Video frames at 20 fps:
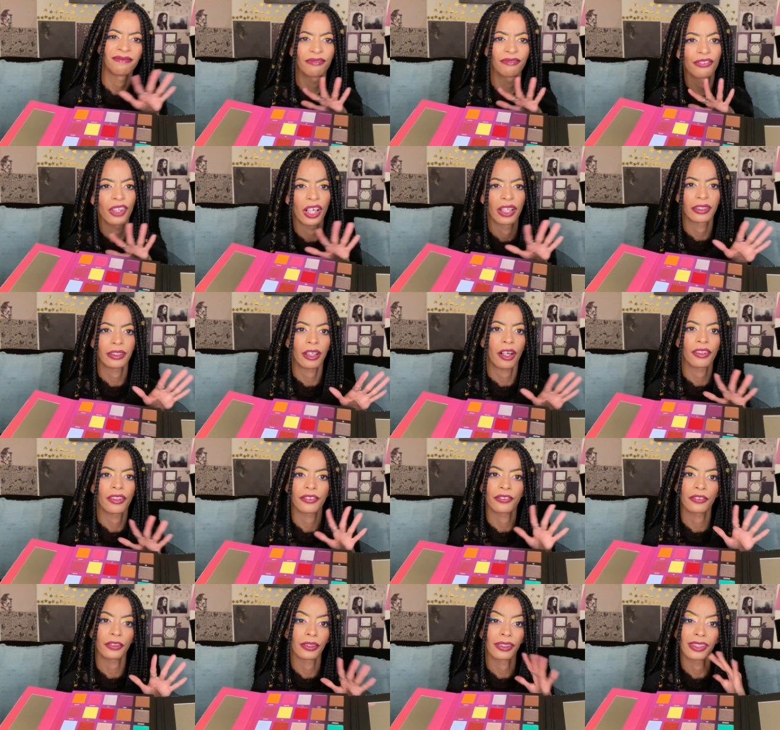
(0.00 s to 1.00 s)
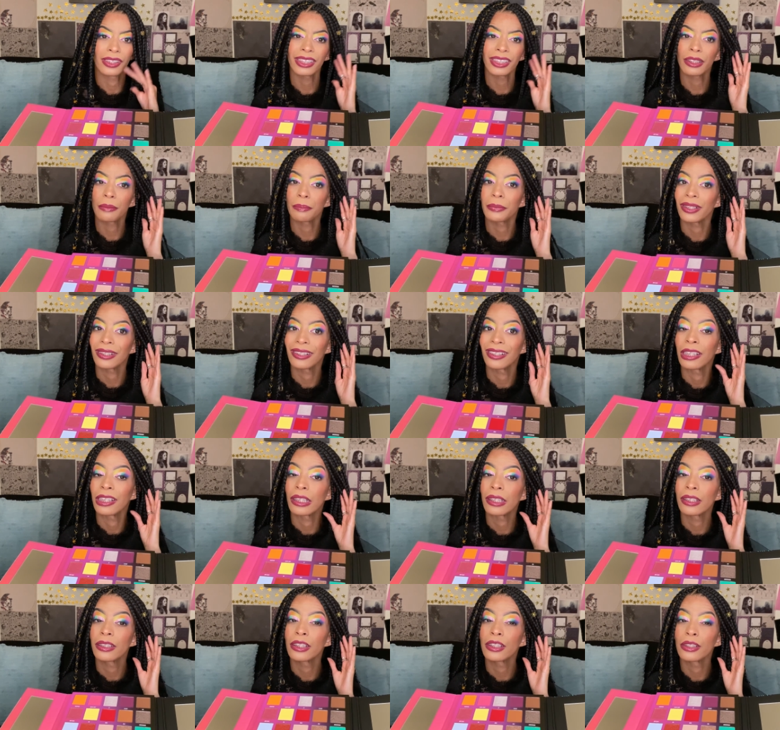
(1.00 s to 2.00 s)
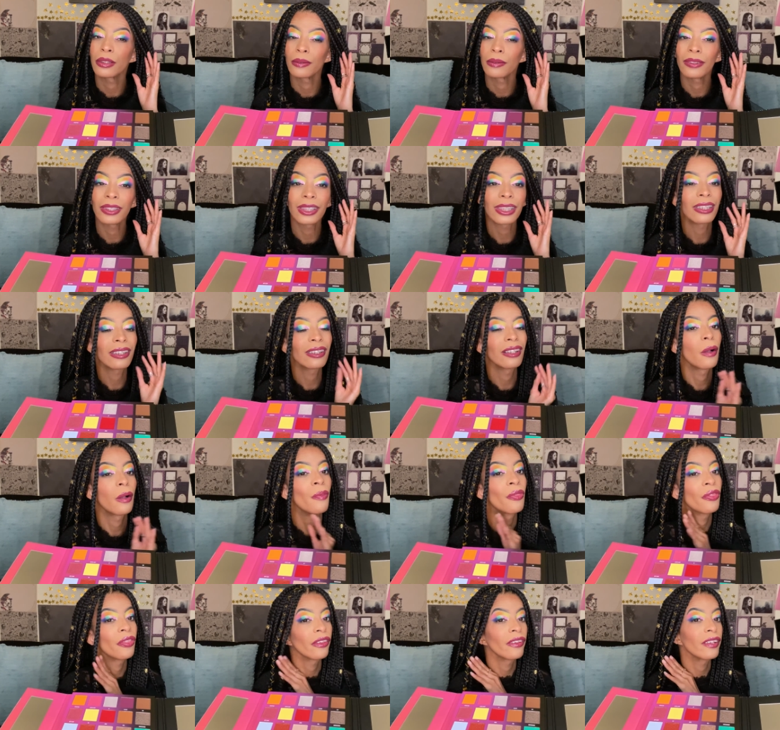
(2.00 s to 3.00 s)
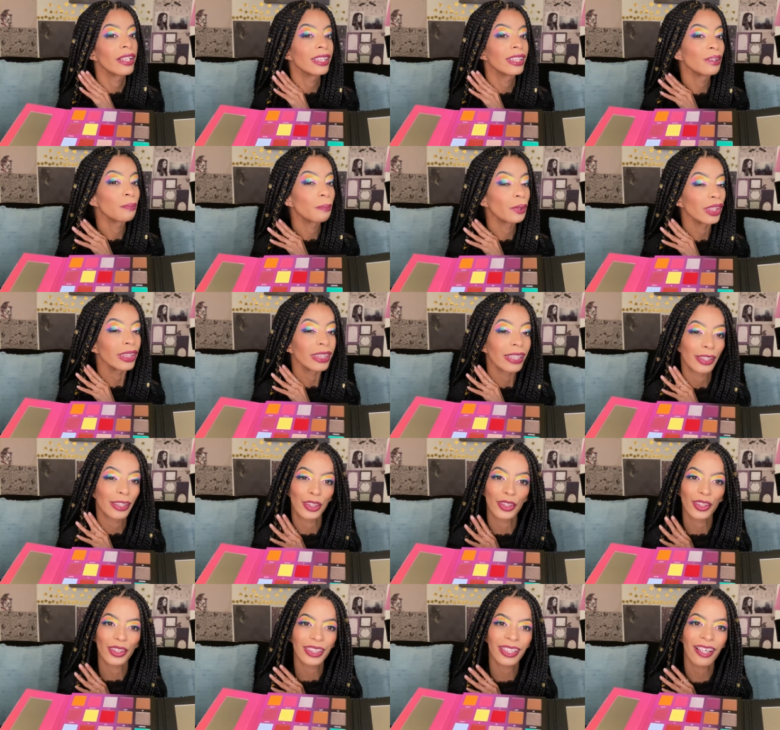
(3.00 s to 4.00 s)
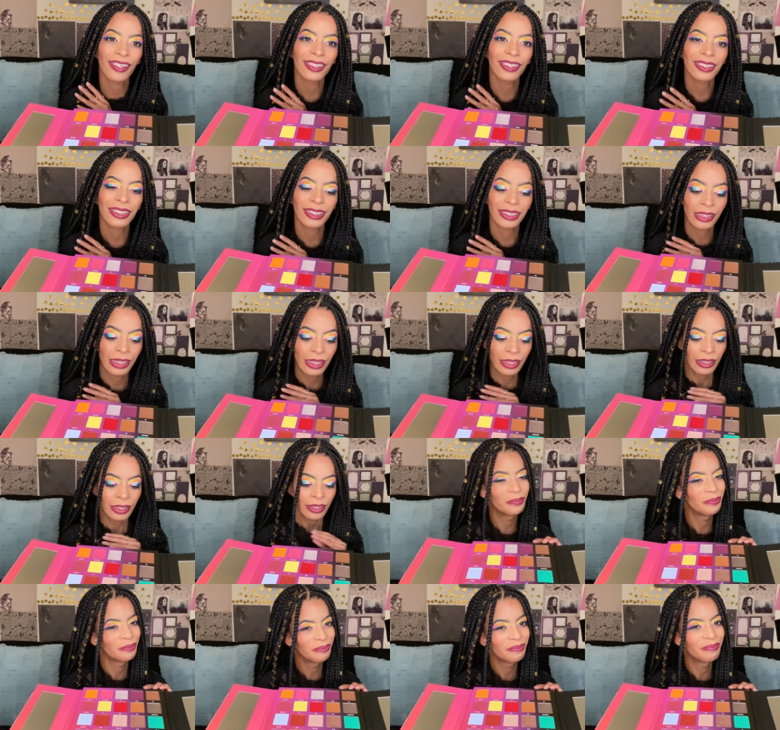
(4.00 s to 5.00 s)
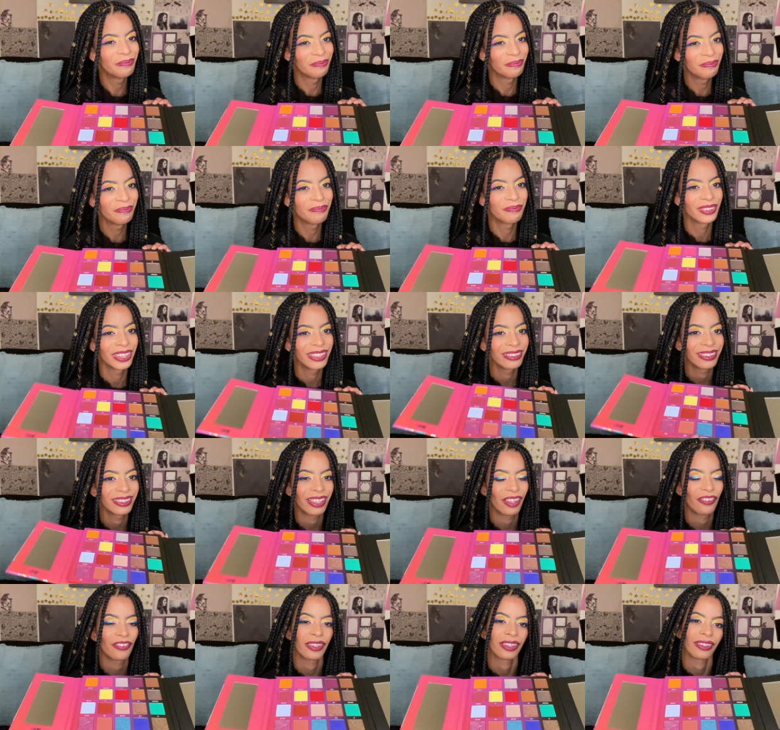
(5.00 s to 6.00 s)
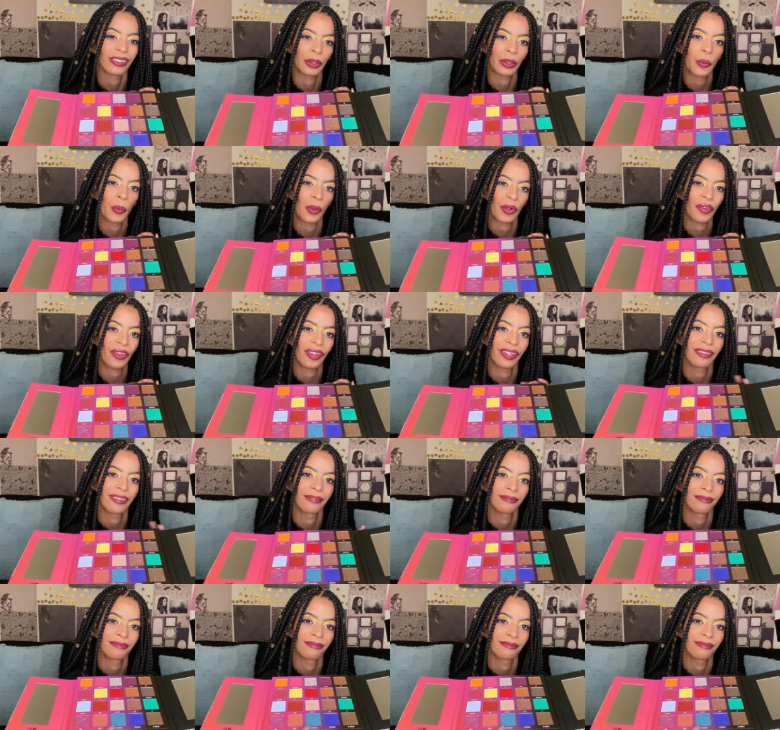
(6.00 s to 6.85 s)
fun, colorful looks, but using these particular colors, definitely worth it.